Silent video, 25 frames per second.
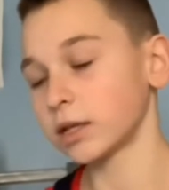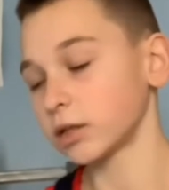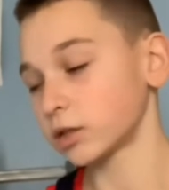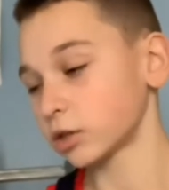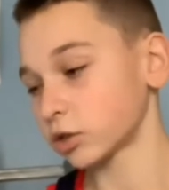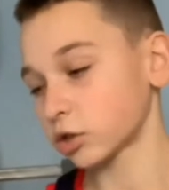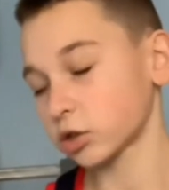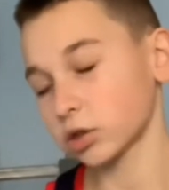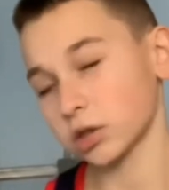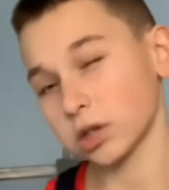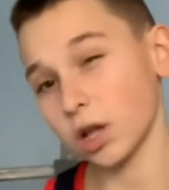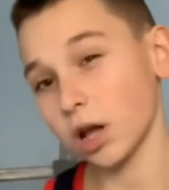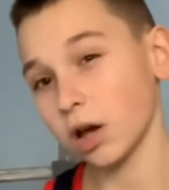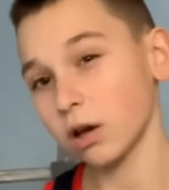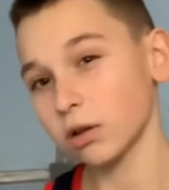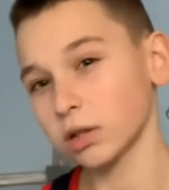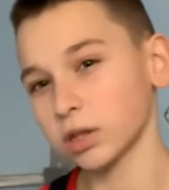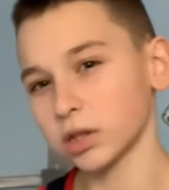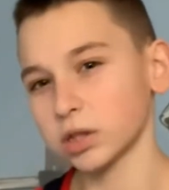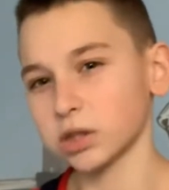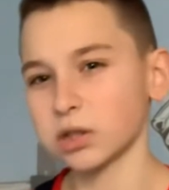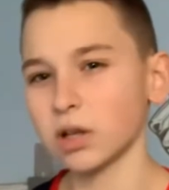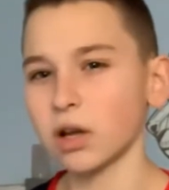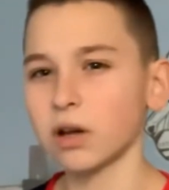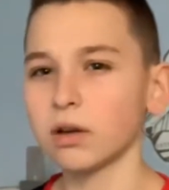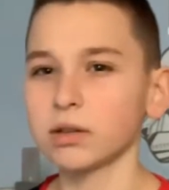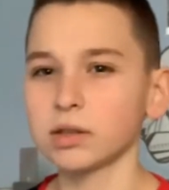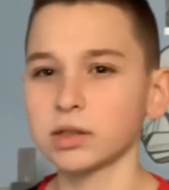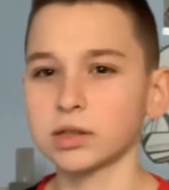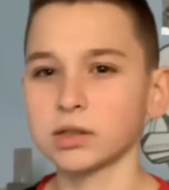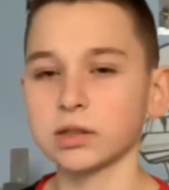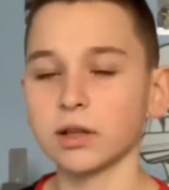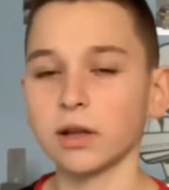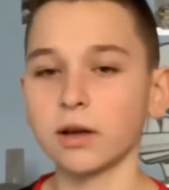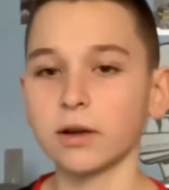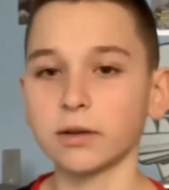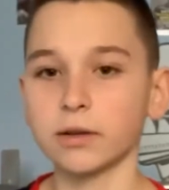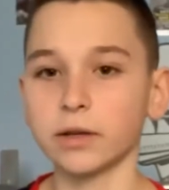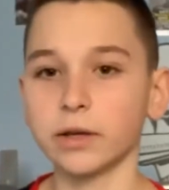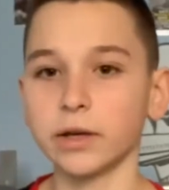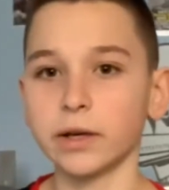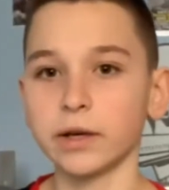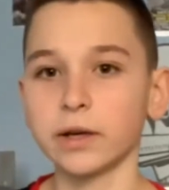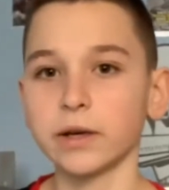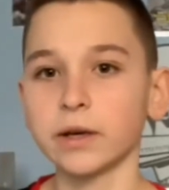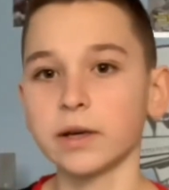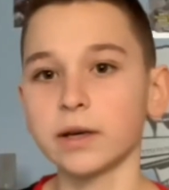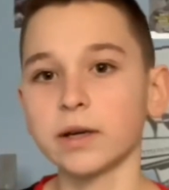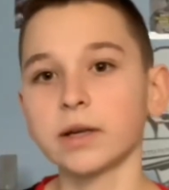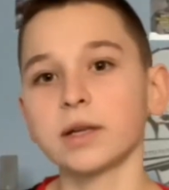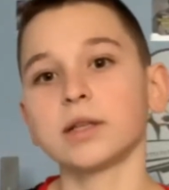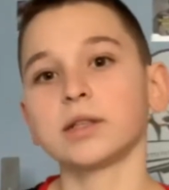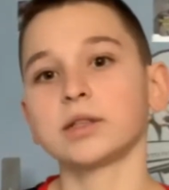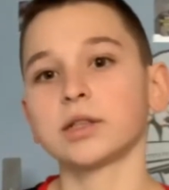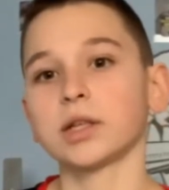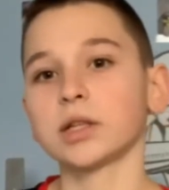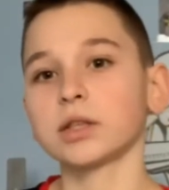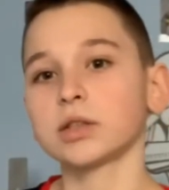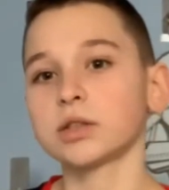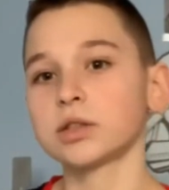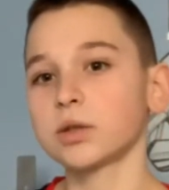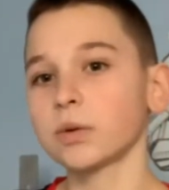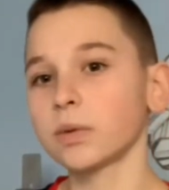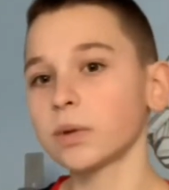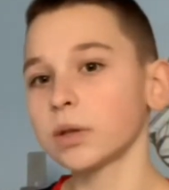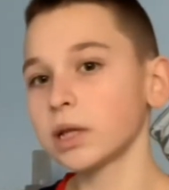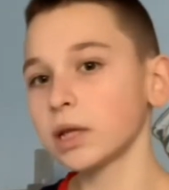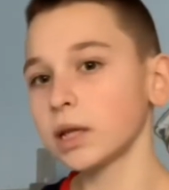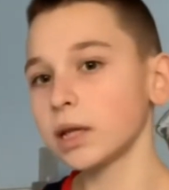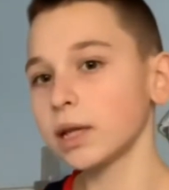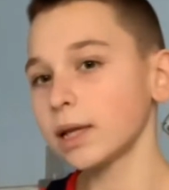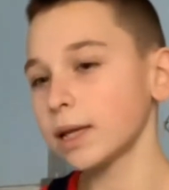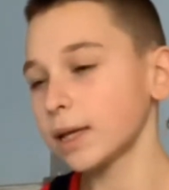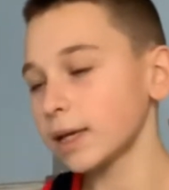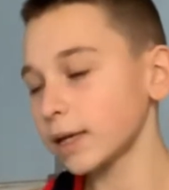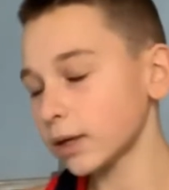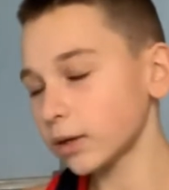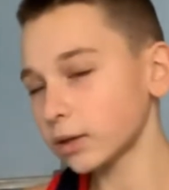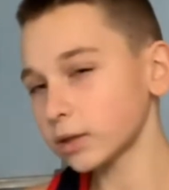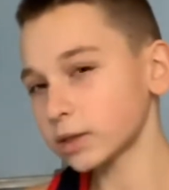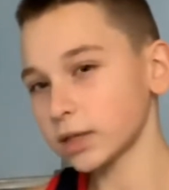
just slowly, is I just do a little